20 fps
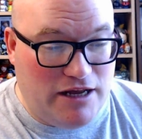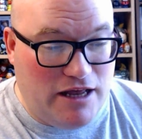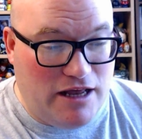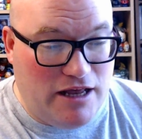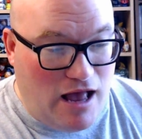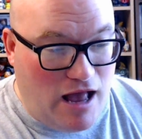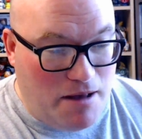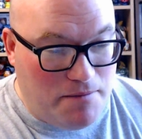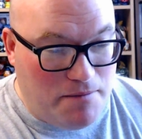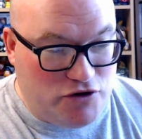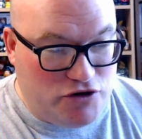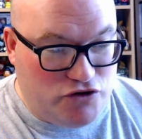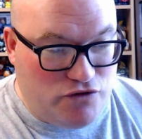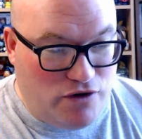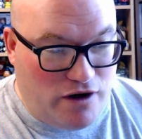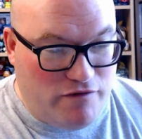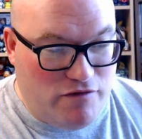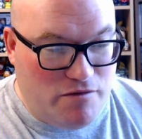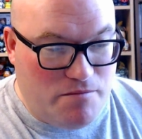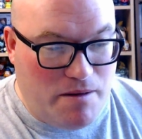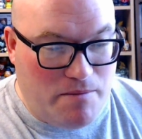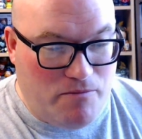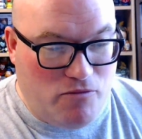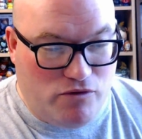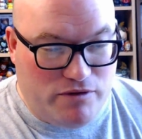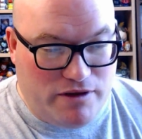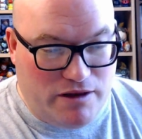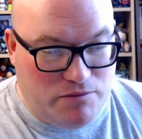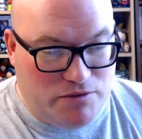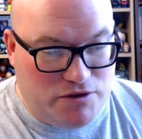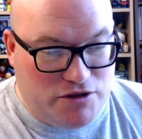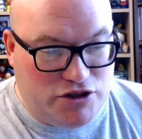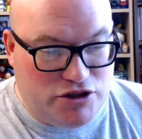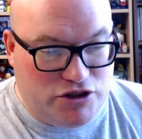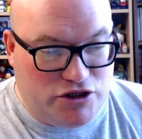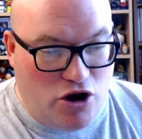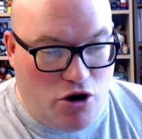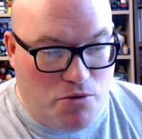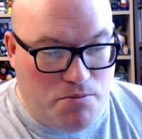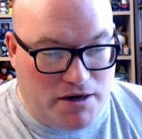I'm just trying to remember. There was so
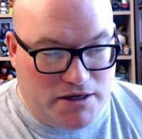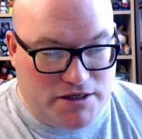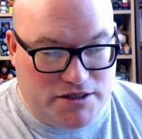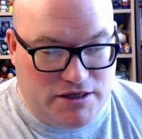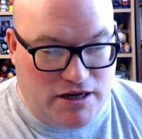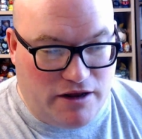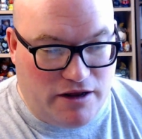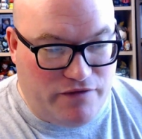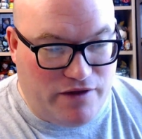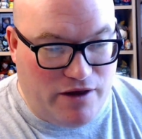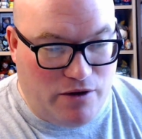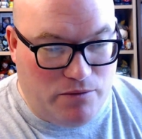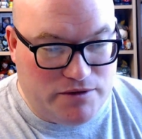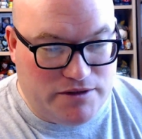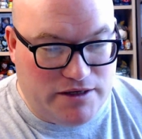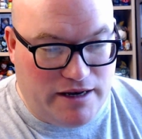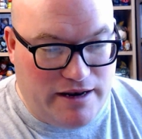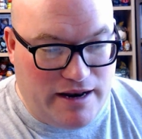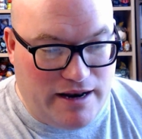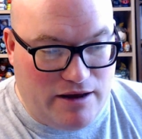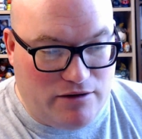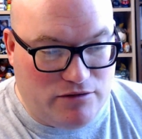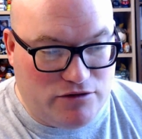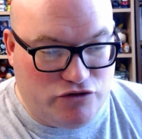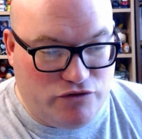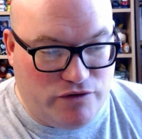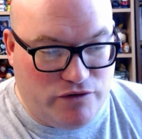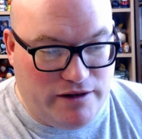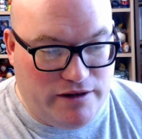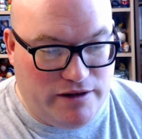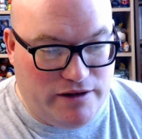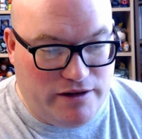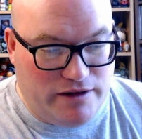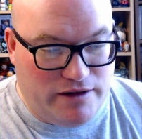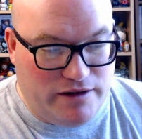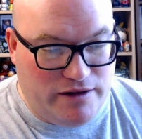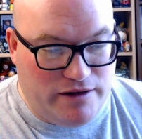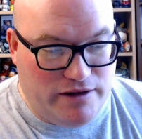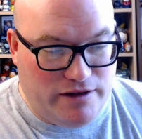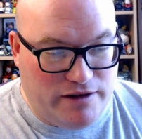much stuff that was announced during.
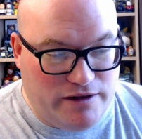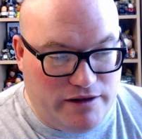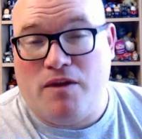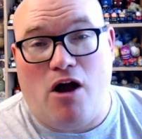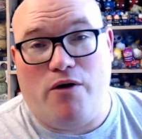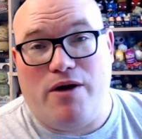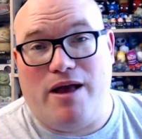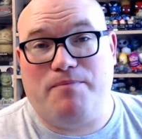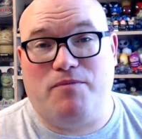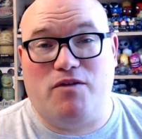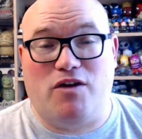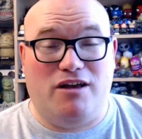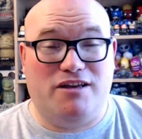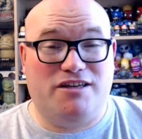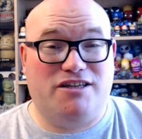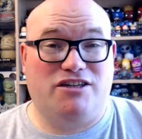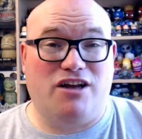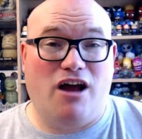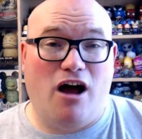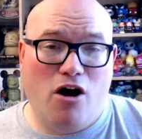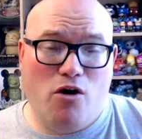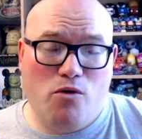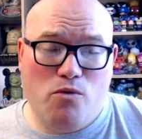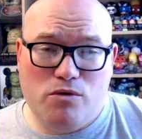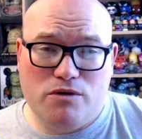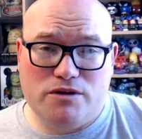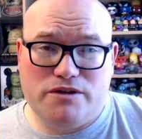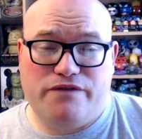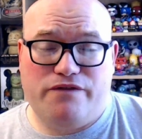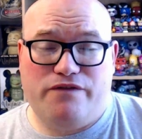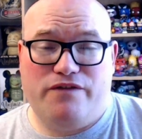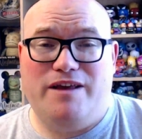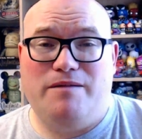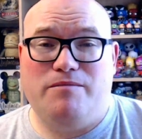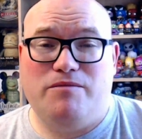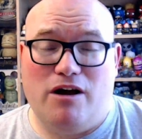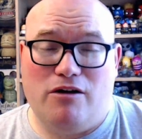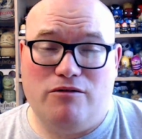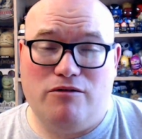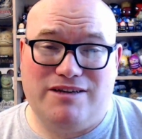Oh yeah, got a Star Wars themed
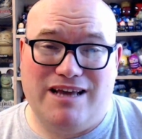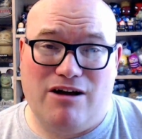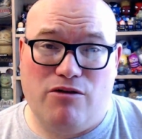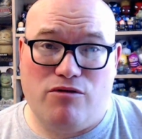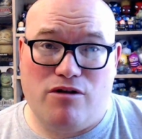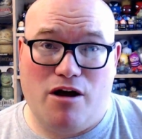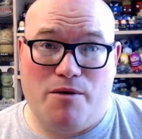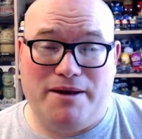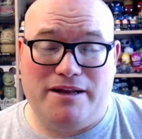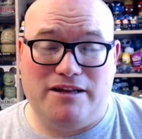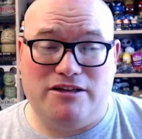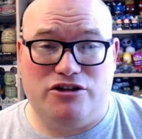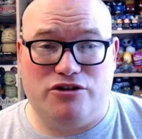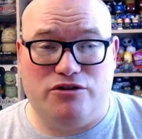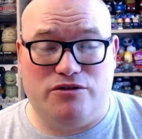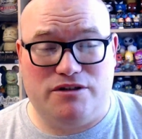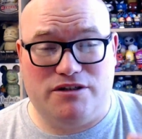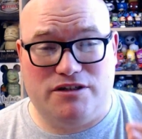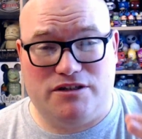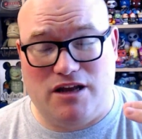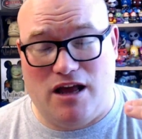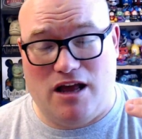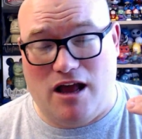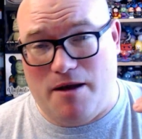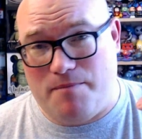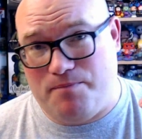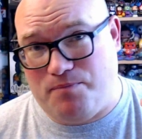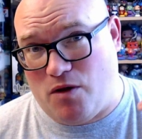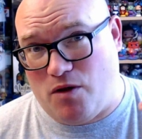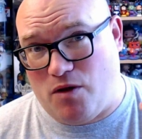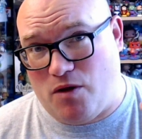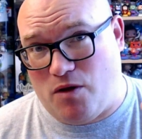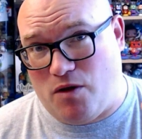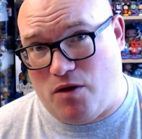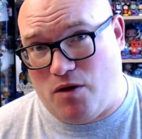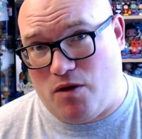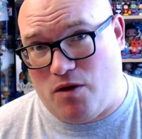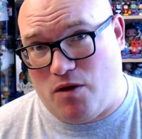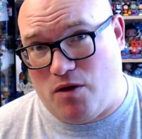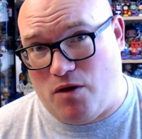hotel coming to um, well, Disney
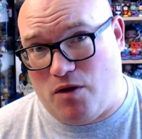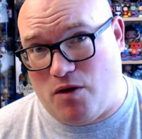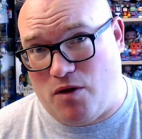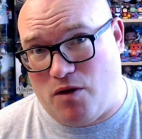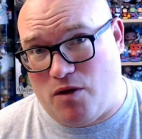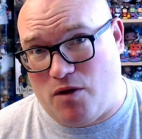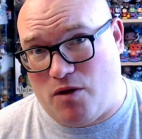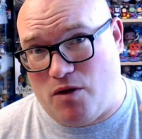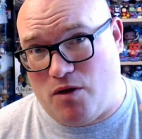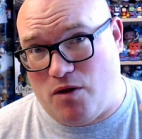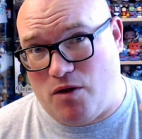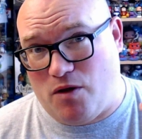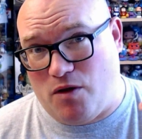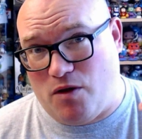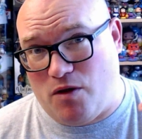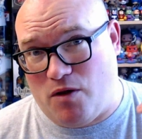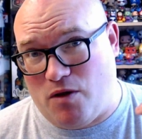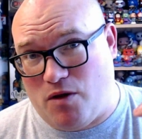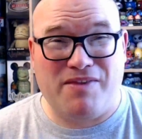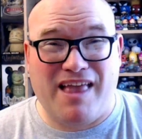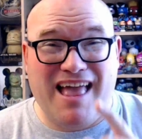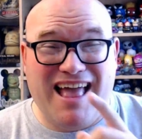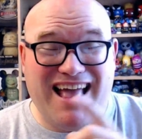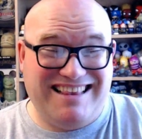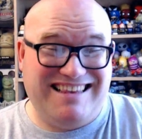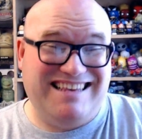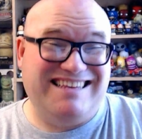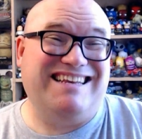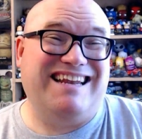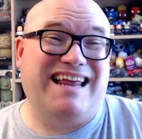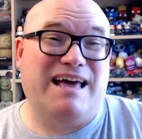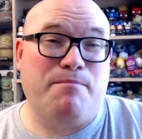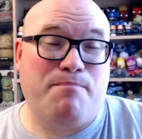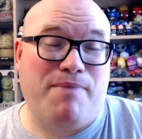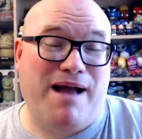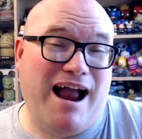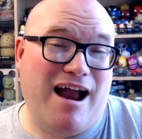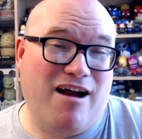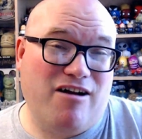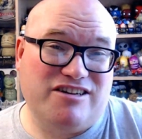World, which has been rumored for a while. Disneyland
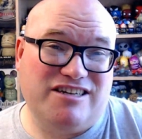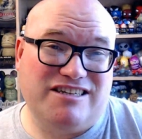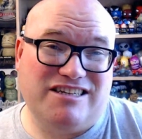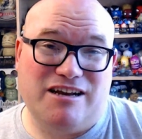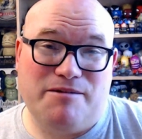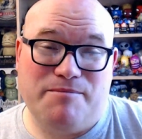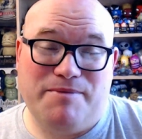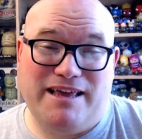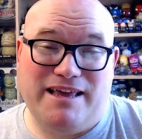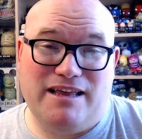Paris is going to be.